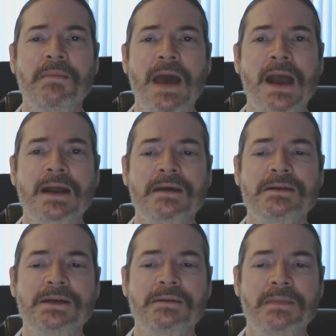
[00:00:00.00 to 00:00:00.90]
come back
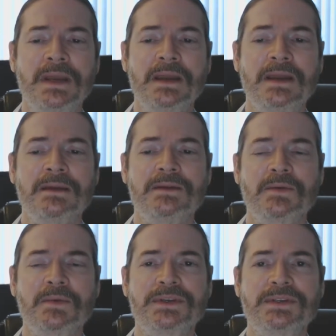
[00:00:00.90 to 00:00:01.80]
unto me
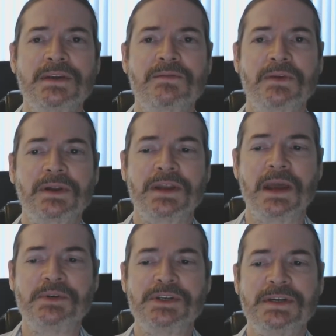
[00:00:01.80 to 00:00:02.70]
to receive
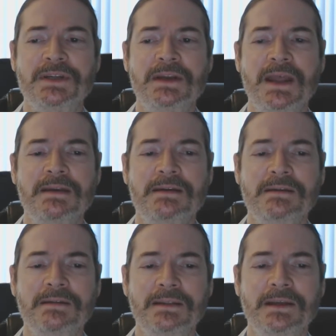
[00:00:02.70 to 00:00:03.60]
redemption and
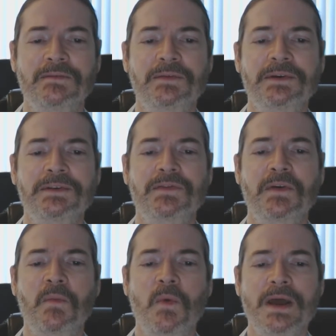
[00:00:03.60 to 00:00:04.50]
deliverance
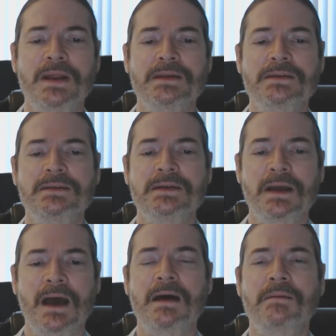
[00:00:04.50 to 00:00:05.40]
from what is to
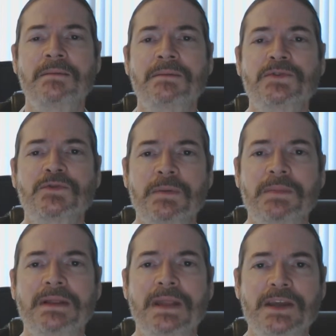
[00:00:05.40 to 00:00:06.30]
come
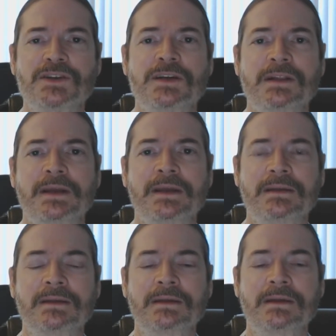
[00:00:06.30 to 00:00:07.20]
tribulationally.
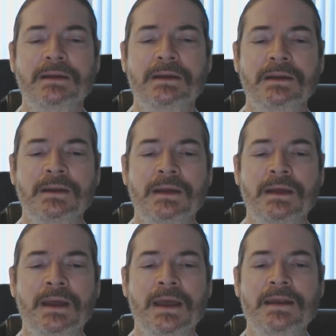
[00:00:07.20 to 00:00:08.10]

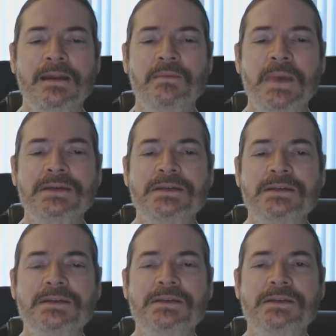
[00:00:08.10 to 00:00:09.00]
End of
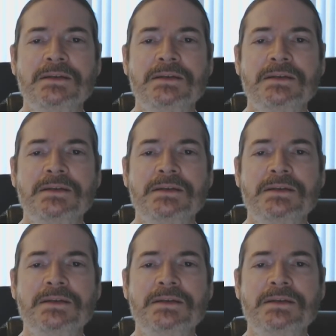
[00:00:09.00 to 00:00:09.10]
message.